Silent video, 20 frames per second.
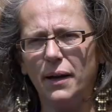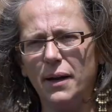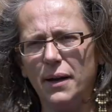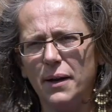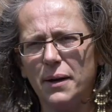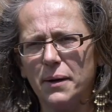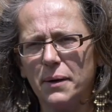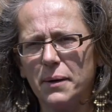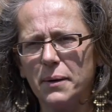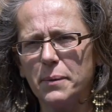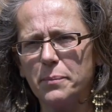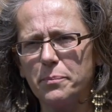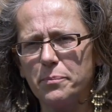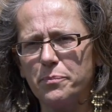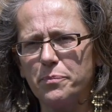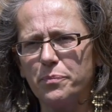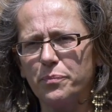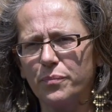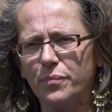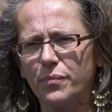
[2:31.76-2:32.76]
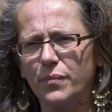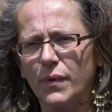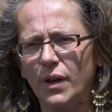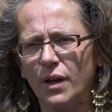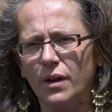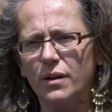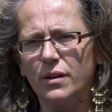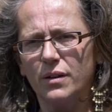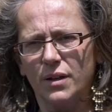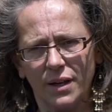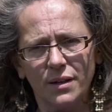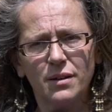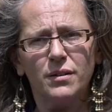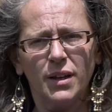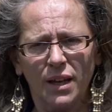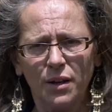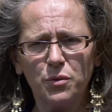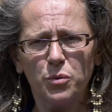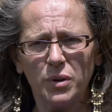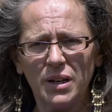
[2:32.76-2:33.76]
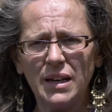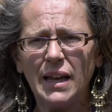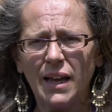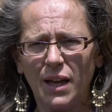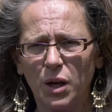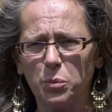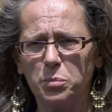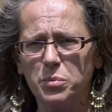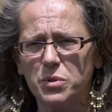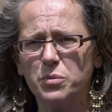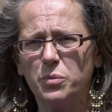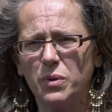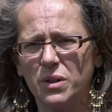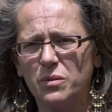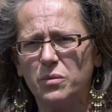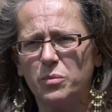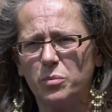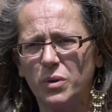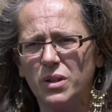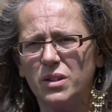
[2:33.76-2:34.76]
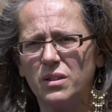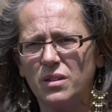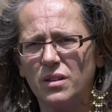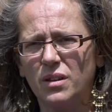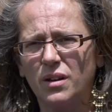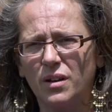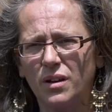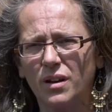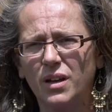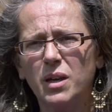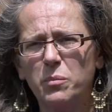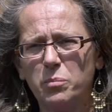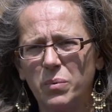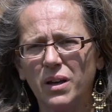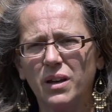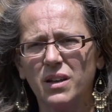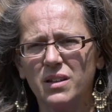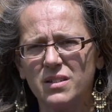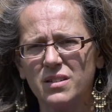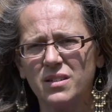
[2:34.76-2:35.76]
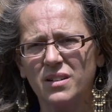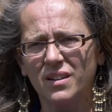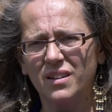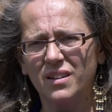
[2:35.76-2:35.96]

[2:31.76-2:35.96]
Um, that that really helps with with uh, keeping it